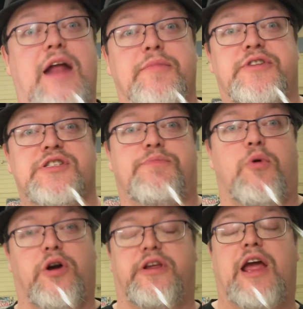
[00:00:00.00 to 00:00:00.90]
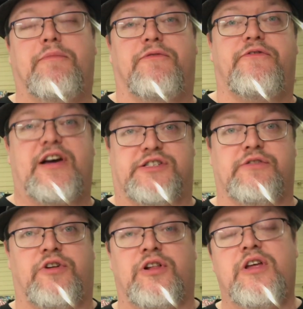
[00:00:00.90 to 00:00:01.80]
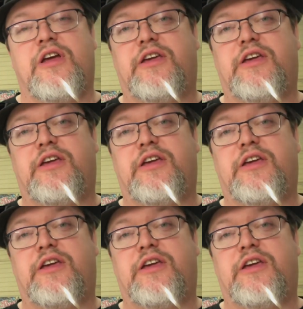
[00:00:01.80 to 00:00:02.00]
Edmonton's board game festival.